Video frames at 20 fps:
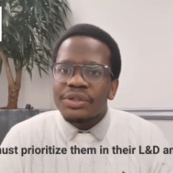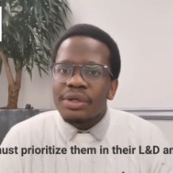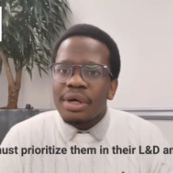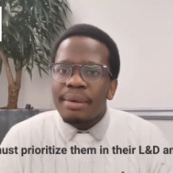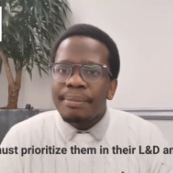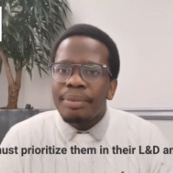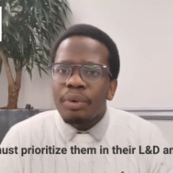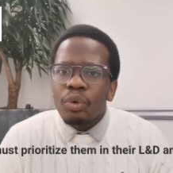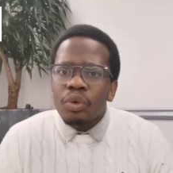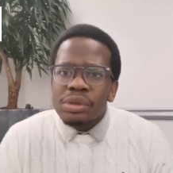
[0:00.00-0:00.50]

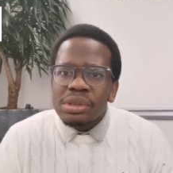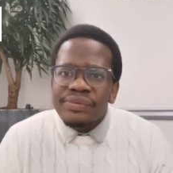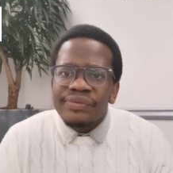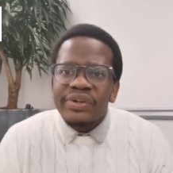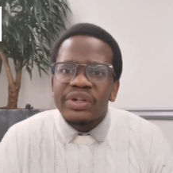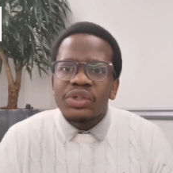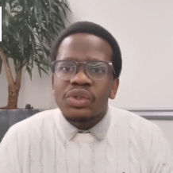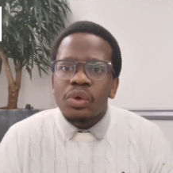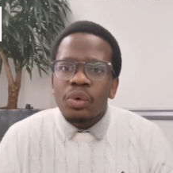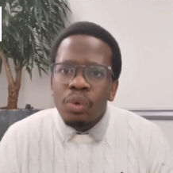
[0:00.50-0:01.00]
example,
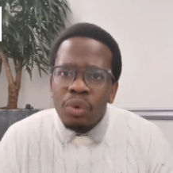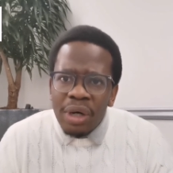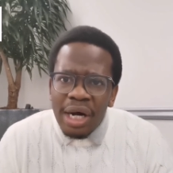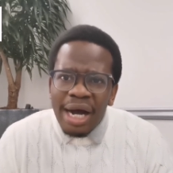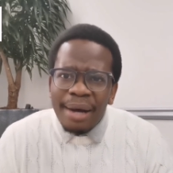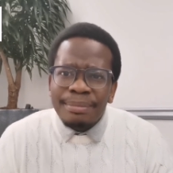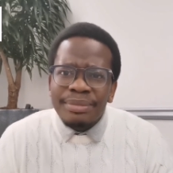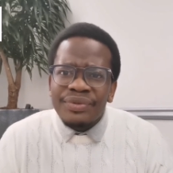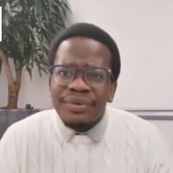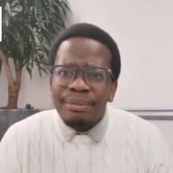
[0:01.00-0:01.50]
who
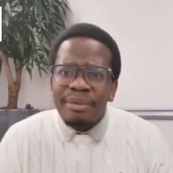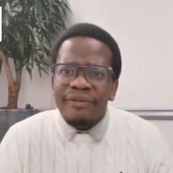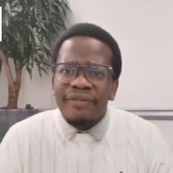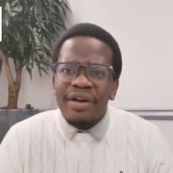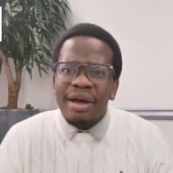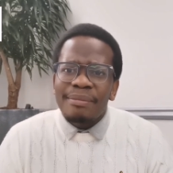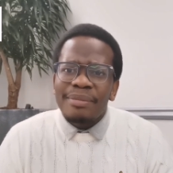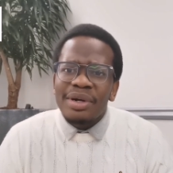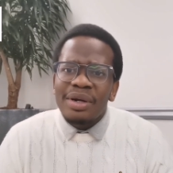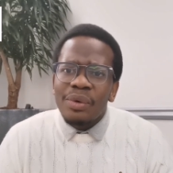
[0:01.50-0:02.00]
comes from a
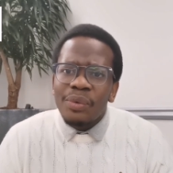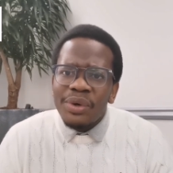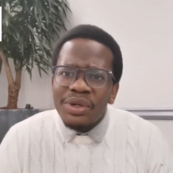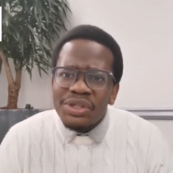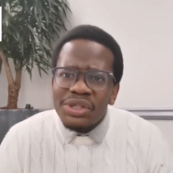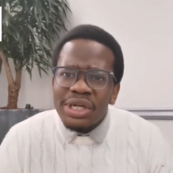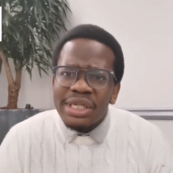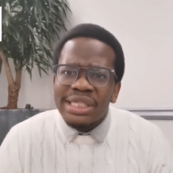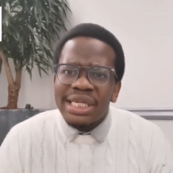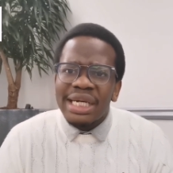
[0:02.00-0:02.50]
family where
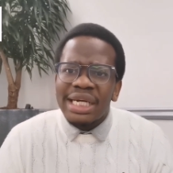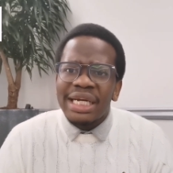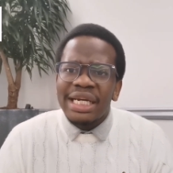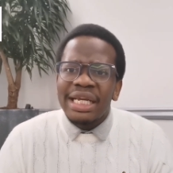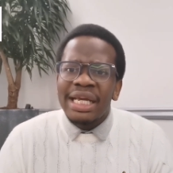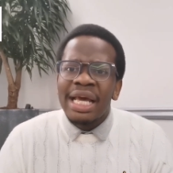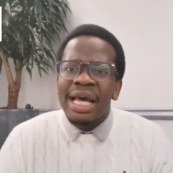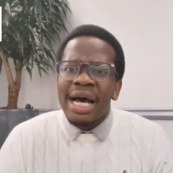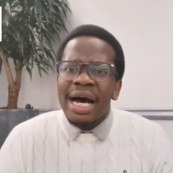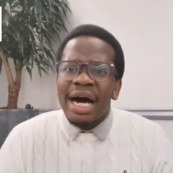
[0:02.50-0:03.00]

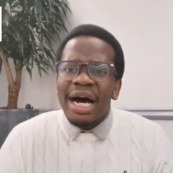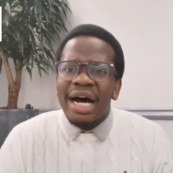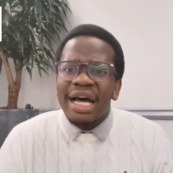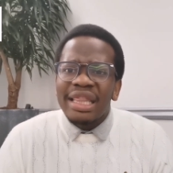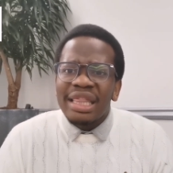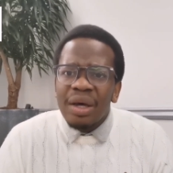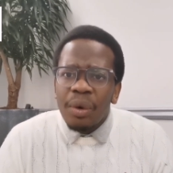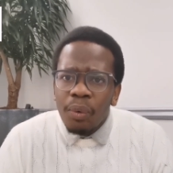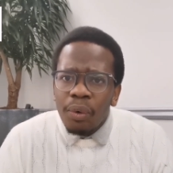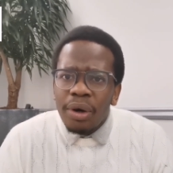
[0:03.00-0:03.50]
certainly
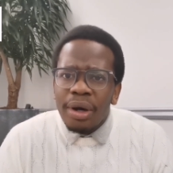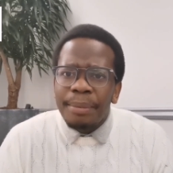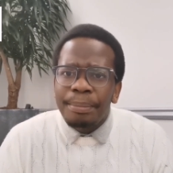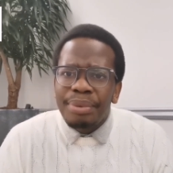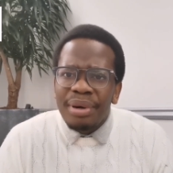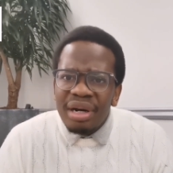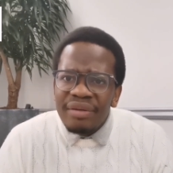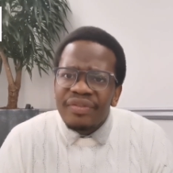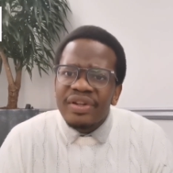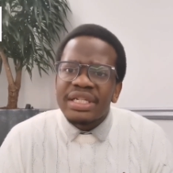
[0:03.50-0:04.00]
there
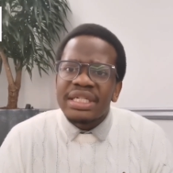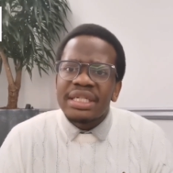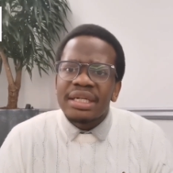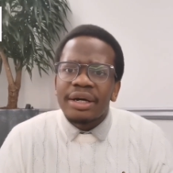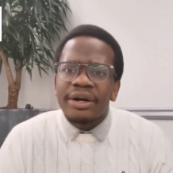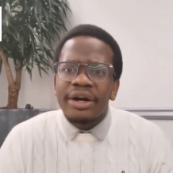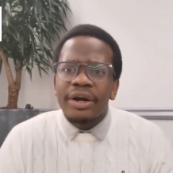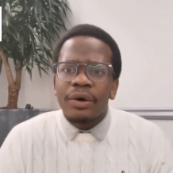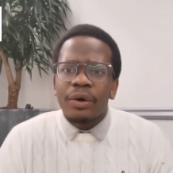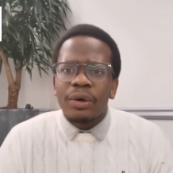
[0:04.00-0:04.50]
were previous
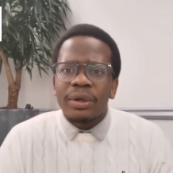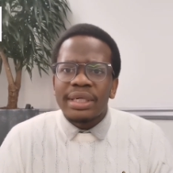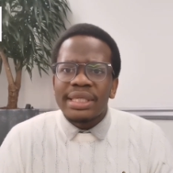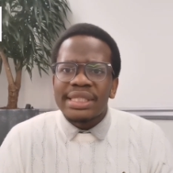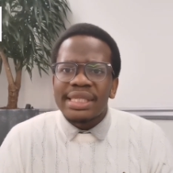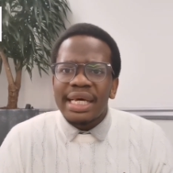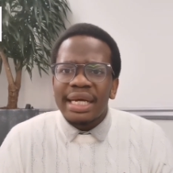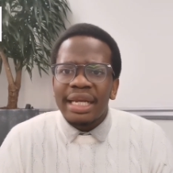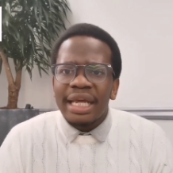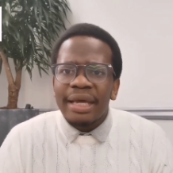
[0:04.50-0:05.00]
degree
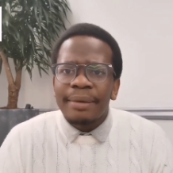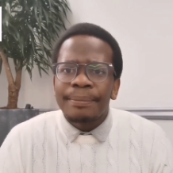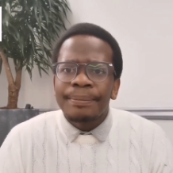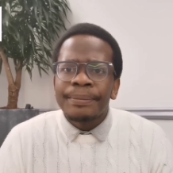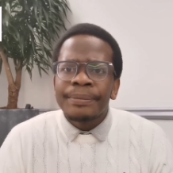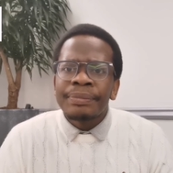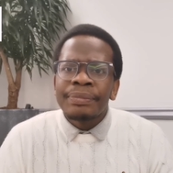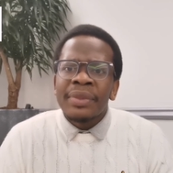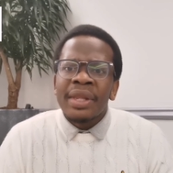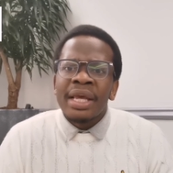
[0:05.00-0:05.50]
holders than
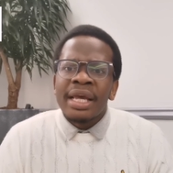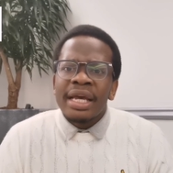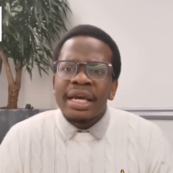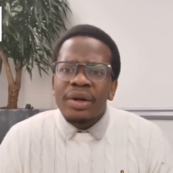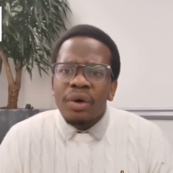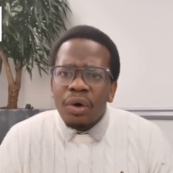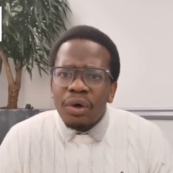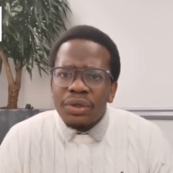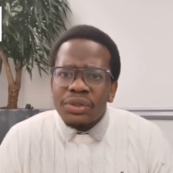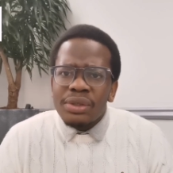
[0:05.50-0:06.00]
him.
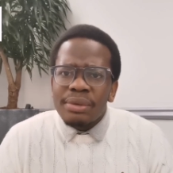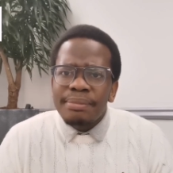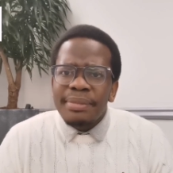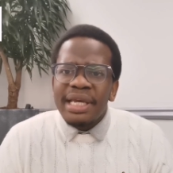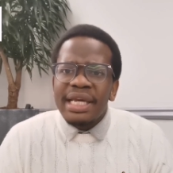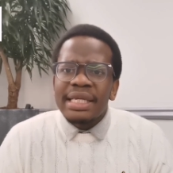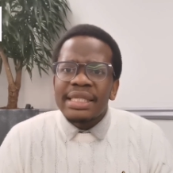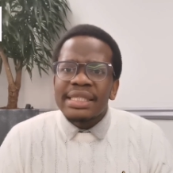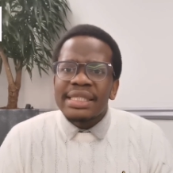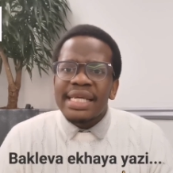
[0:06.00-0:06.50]
It also
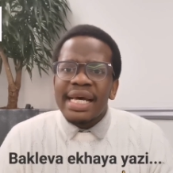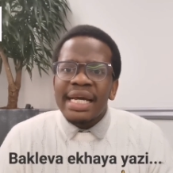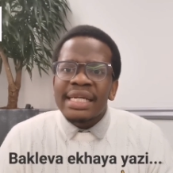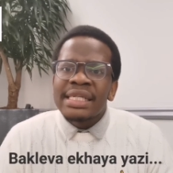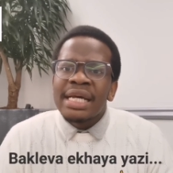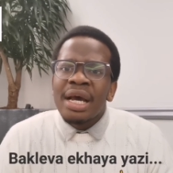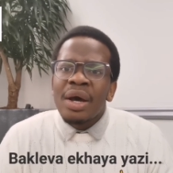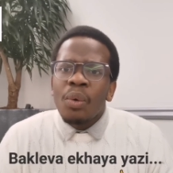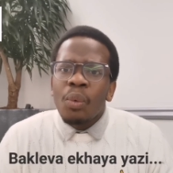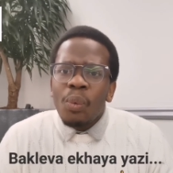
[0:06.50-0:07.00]
means
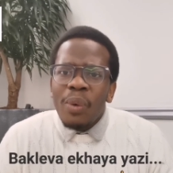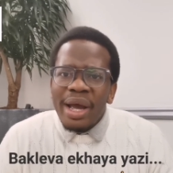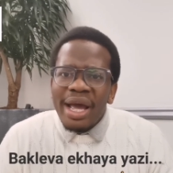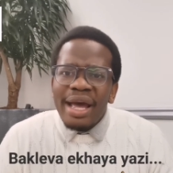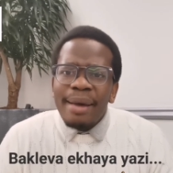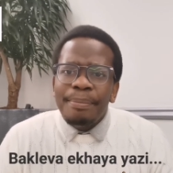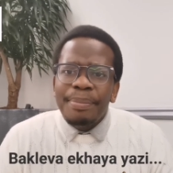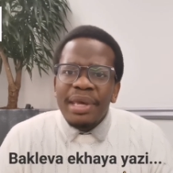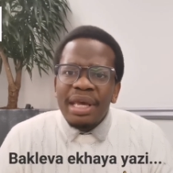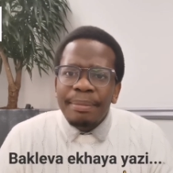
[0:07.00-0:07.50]
that
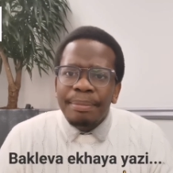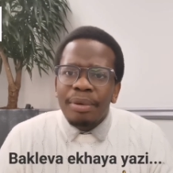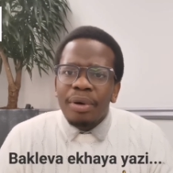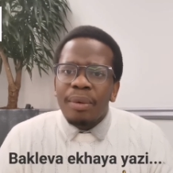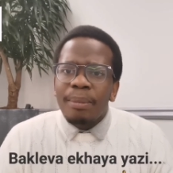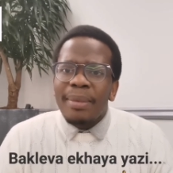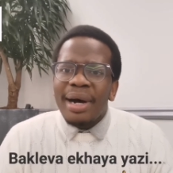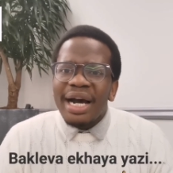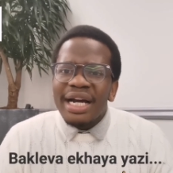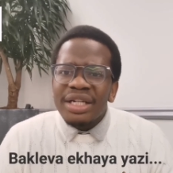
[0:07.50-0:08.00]
where
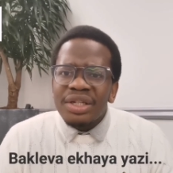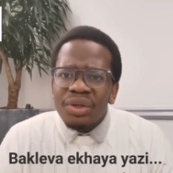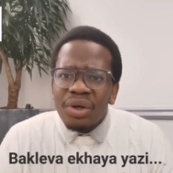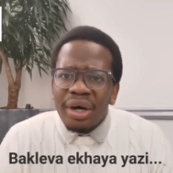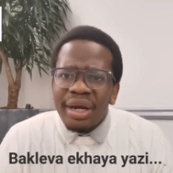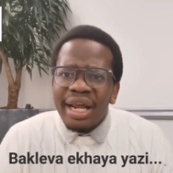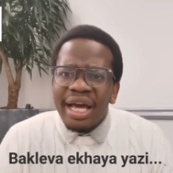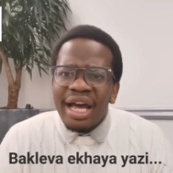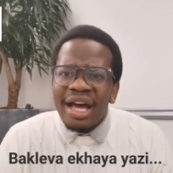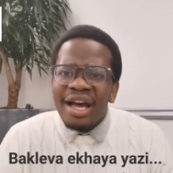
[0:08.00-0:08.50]
people might
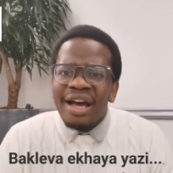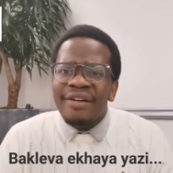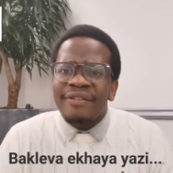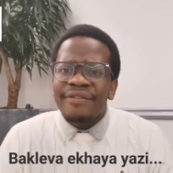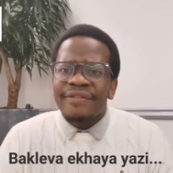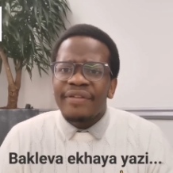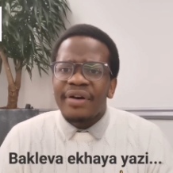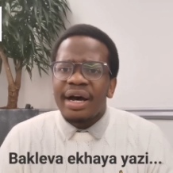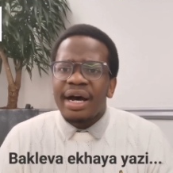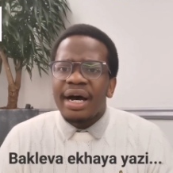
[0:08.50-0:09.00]
not
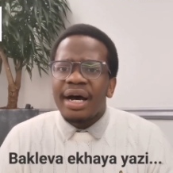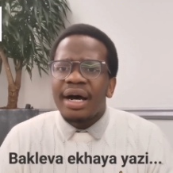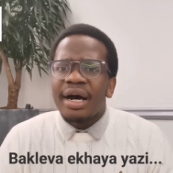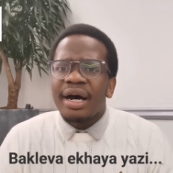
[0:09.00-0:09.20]
have